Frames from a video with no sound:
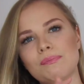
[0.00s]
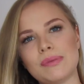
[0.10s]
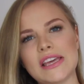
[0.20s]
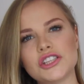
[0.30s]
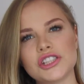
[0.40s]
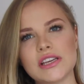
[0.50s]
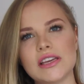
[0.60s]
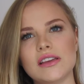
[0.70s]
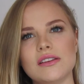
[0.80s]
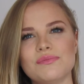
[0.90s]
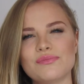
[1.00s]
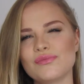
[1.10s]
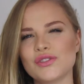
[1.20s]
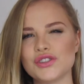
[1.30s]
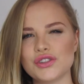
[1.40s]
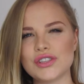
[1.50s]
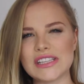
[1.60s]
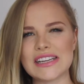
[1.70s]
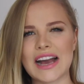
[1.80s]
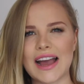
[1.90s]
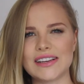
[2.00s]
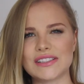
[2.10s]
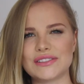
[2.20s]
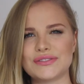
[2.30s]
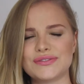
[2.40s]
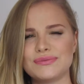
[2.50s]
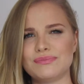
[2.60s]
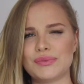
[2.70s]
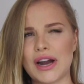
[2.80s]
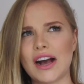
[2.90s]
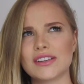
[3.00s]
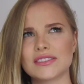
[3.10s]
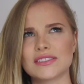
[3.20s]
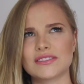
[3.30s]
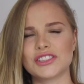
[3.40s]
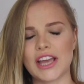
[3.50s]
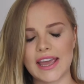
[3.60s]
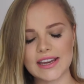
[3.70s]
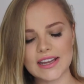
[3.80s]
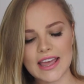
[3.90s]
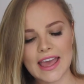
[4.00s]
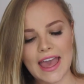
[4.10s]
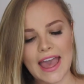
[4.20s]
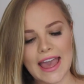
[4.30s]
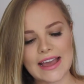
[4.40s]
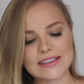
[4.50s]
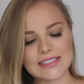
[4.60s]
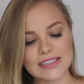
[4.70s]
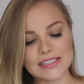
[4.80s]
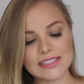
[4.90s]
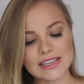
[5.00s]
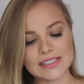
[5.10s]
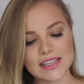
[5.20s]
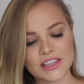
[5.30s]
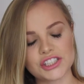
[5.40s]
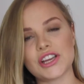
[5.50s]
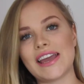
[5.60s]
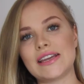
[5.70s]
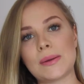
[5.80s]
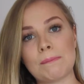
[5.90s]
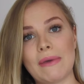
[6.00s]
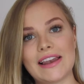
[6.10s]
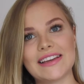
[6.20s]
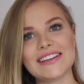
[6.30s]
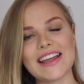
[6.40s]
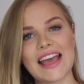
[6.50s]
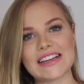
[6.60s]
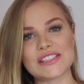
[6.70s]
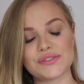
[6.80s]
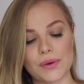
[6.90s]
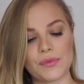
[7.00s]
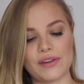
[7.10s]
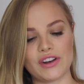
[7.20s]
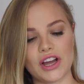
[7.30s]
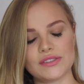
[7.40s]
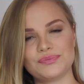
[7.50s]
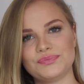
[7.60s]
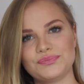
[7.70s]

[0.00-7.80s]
peachy, nudie kind of brown shade. And this is in the shade Melon, and it's from Revlon.